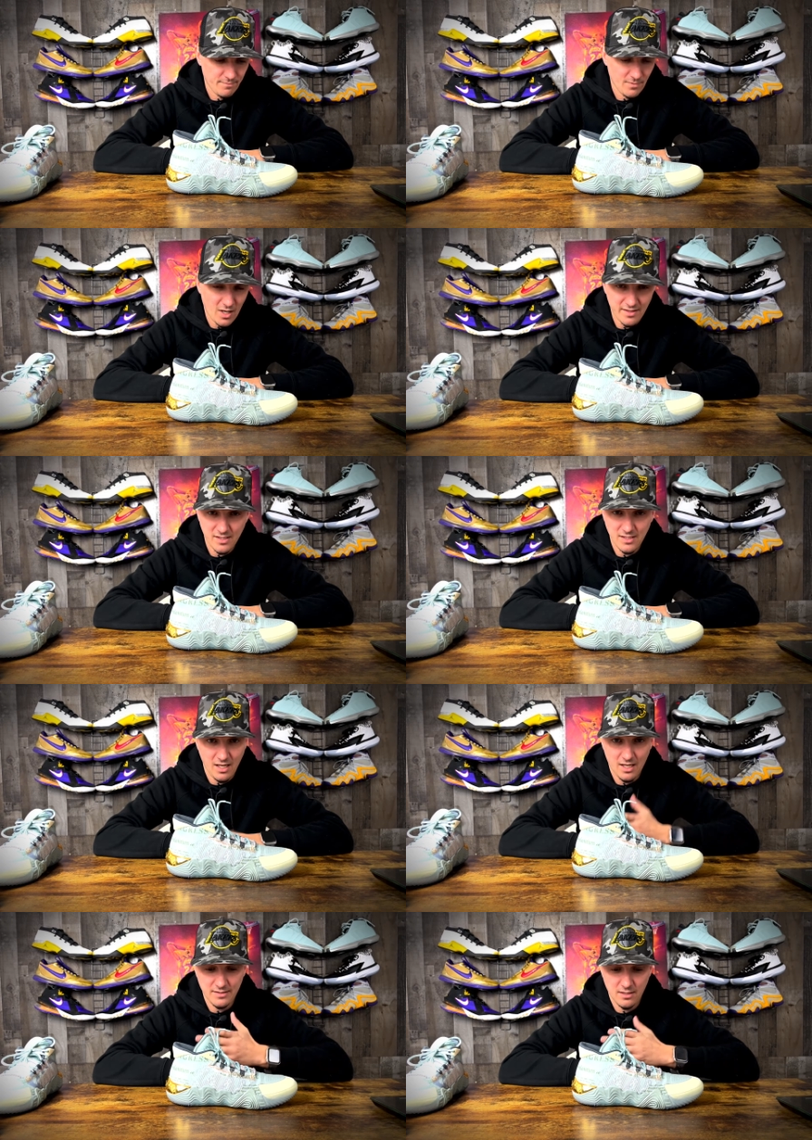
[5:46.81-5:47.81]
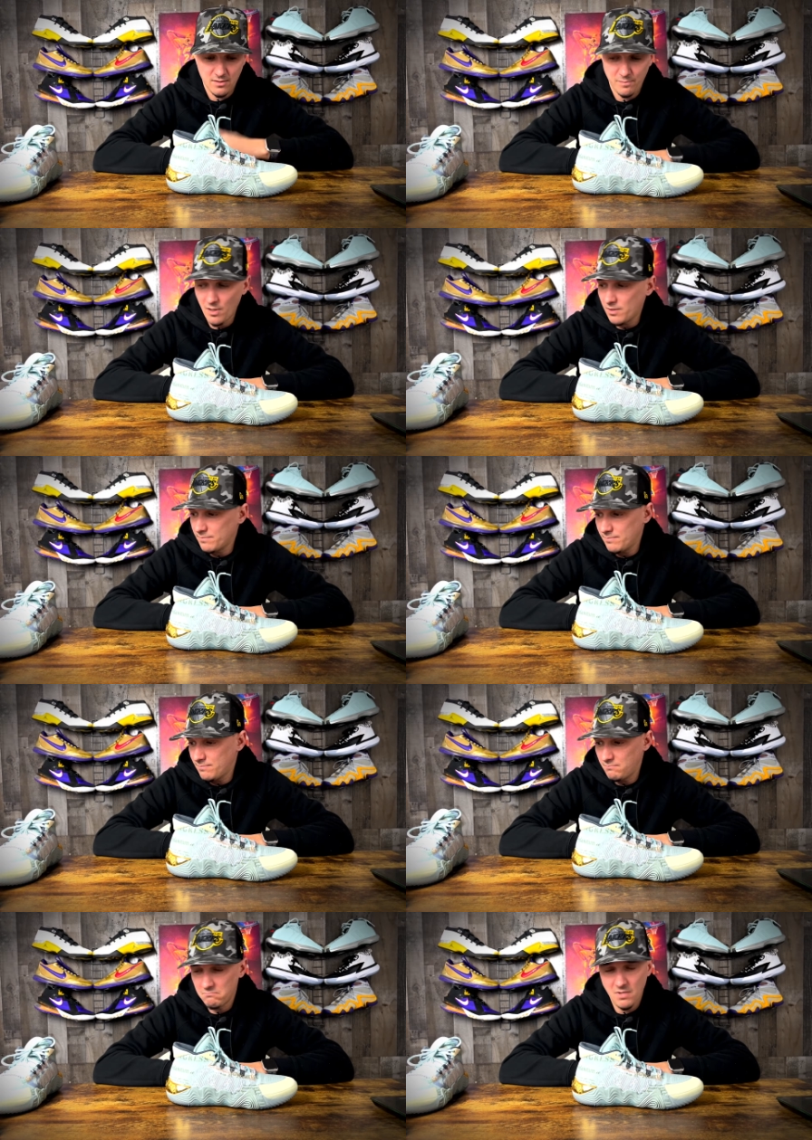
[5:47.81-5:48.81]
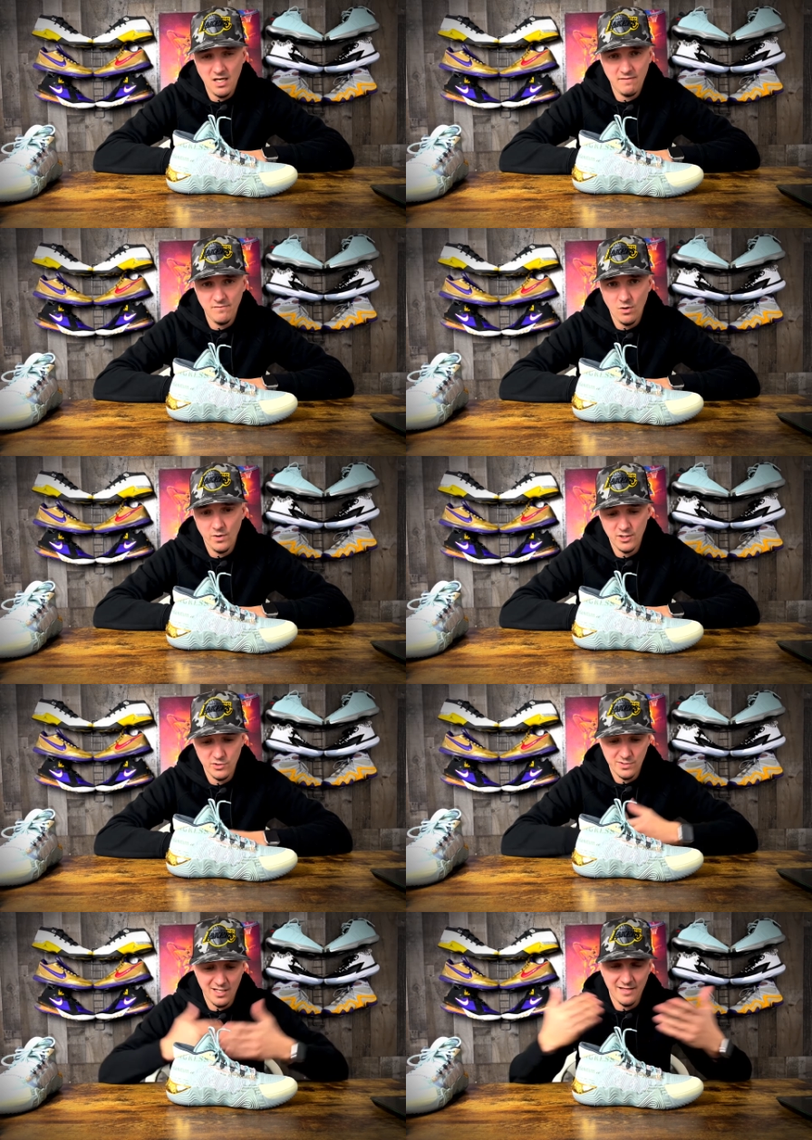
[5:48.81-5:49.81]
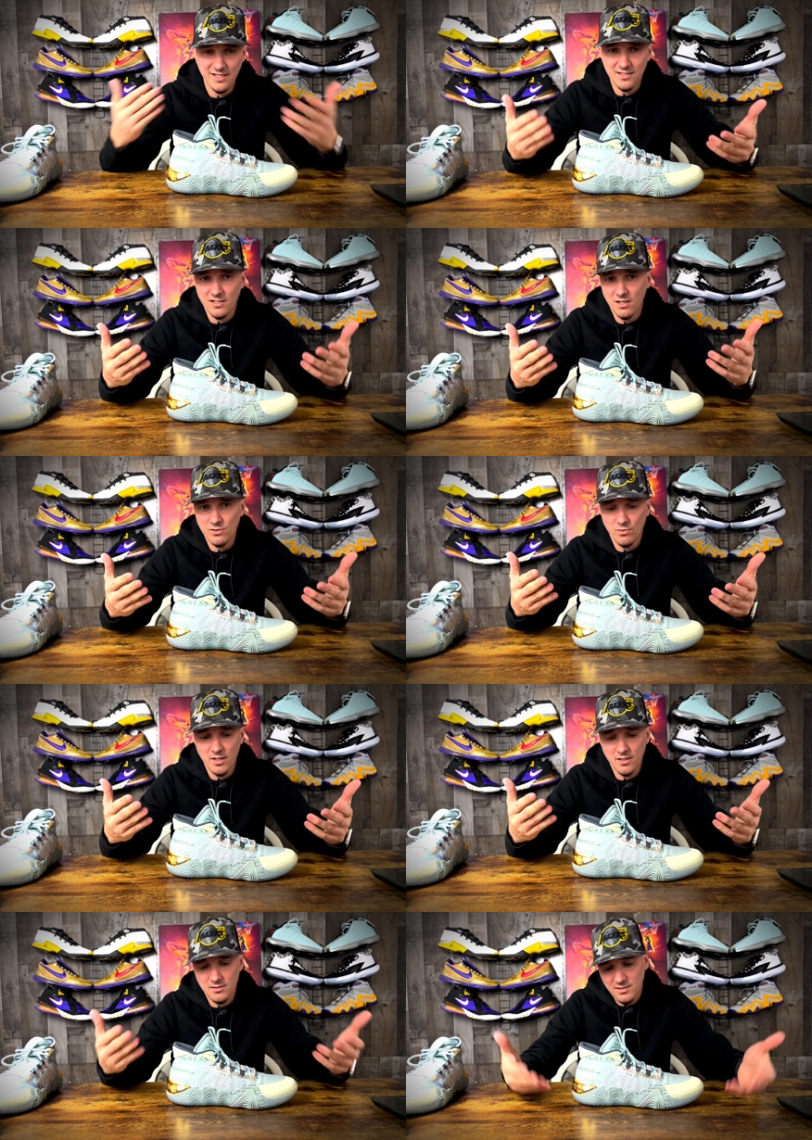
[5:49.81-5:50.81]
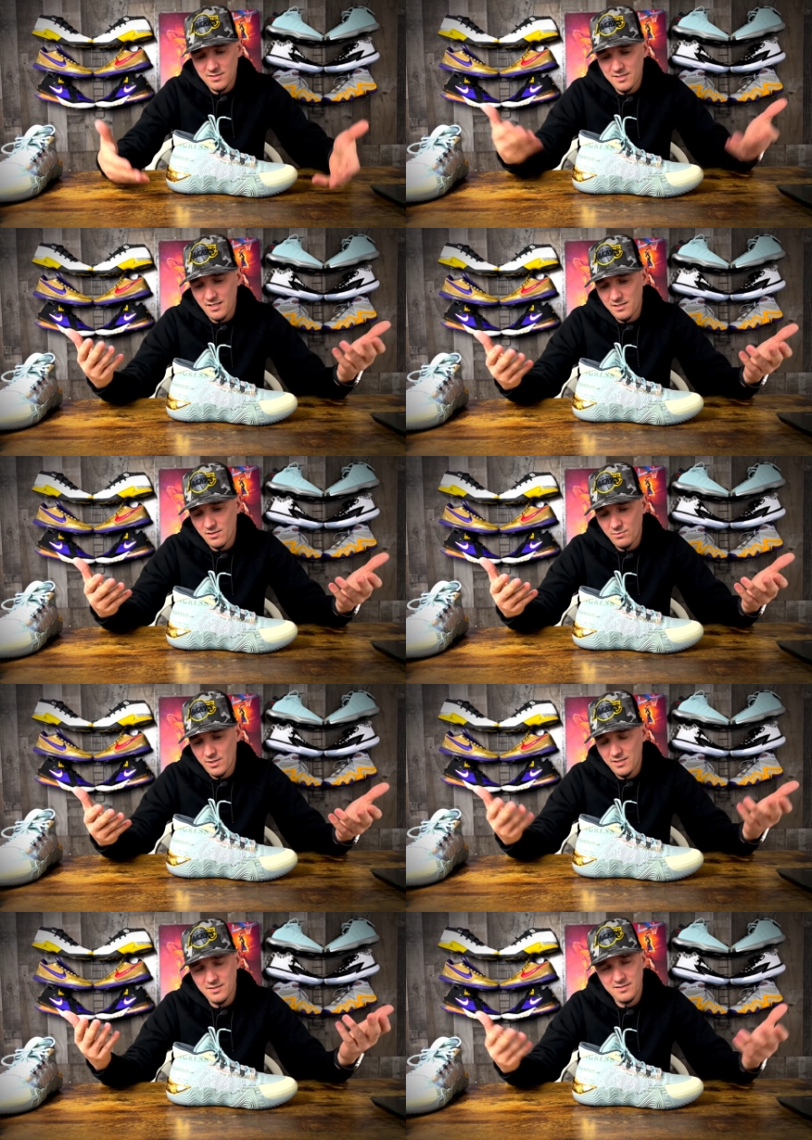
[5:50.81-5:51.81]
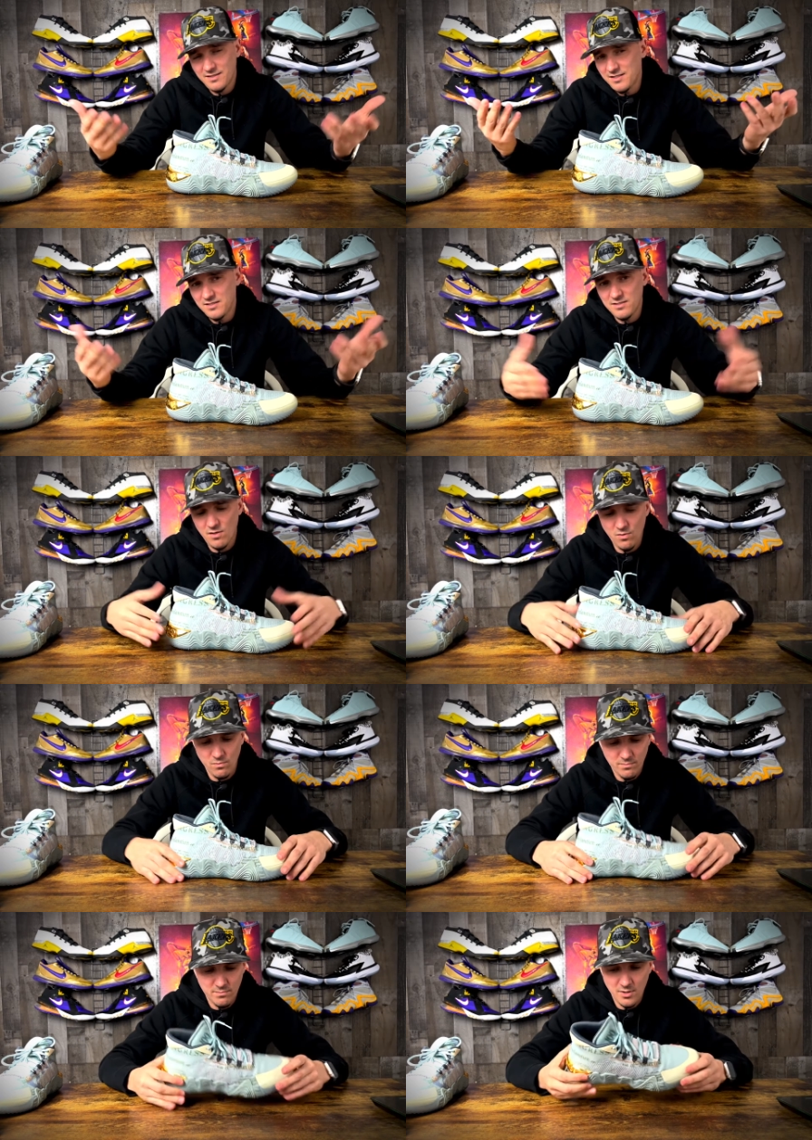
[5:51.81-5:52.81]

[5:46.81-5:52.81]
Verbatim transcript: I think they knocked it out the park. I have no issues. And I think the colorway, the aesthetic colorway on this, I think it's dope. The